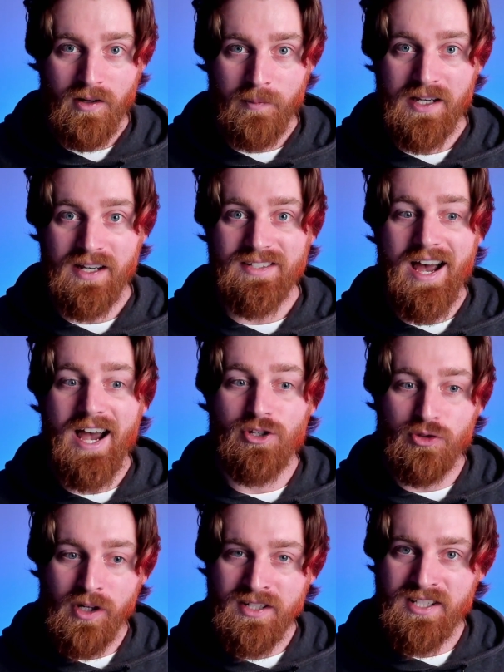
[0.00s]
because I
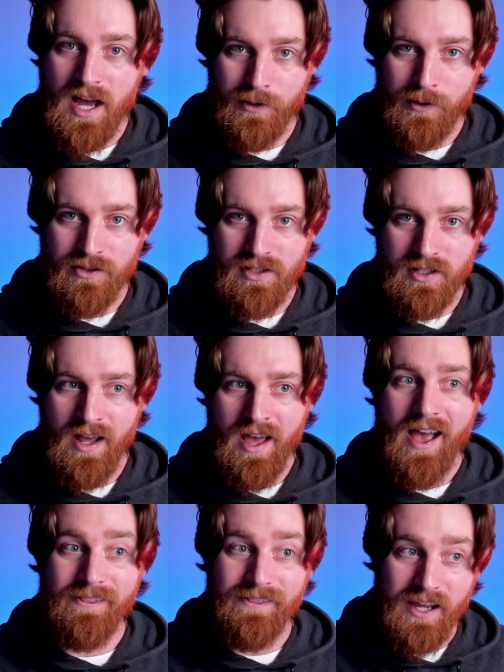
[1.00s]
trust that person
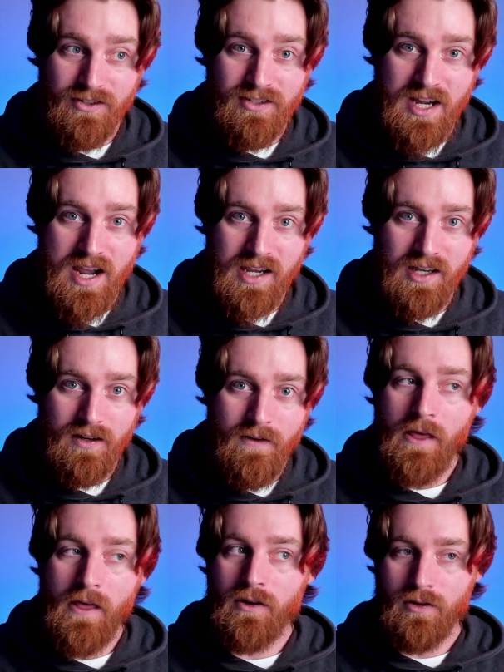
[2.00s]
and they're saying it.
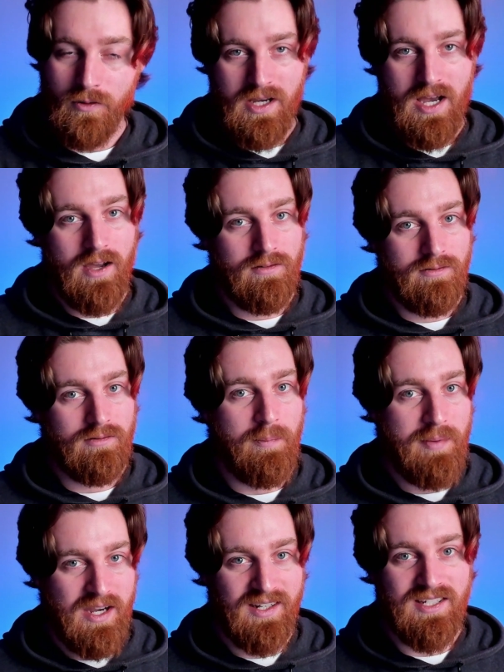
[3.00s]
Okay, I'm
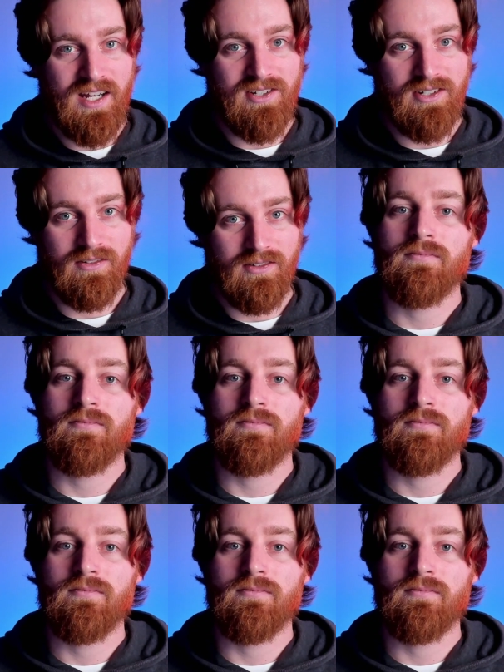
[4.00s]
paying attention.